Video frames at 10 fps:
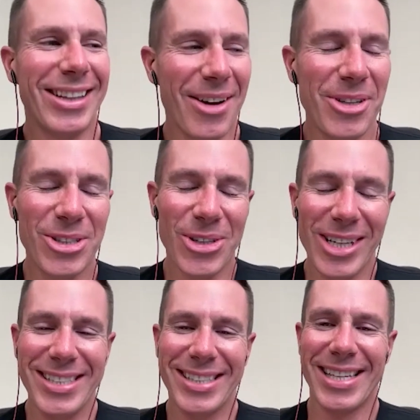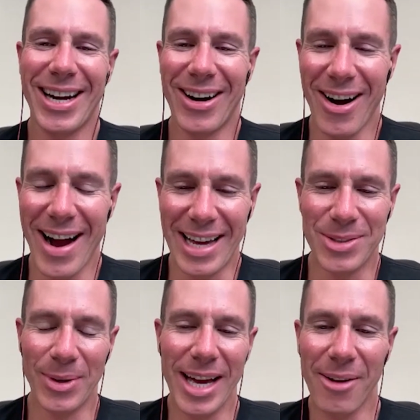Love your choices there. All right.
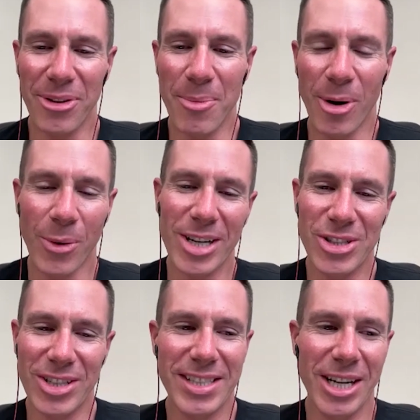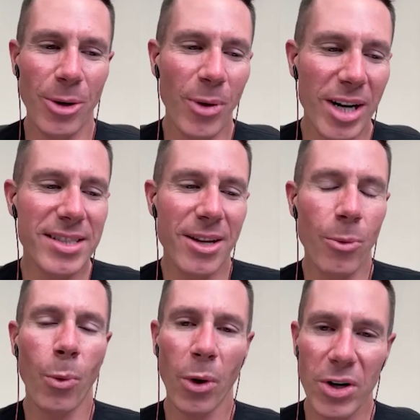So we get a few more questions here. What is
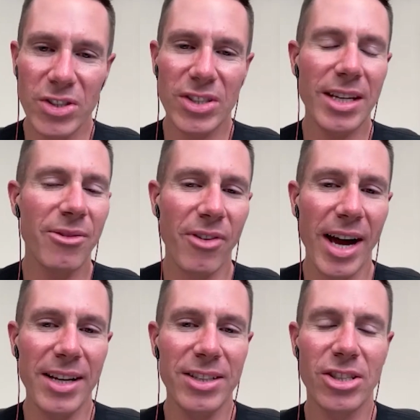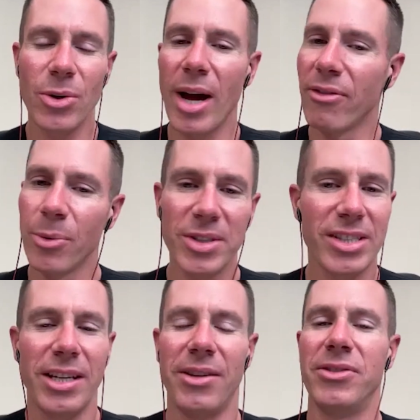the worst advice you ever
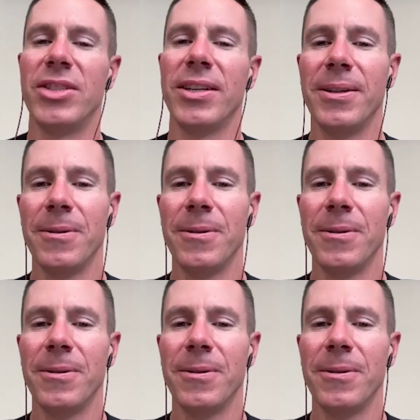received?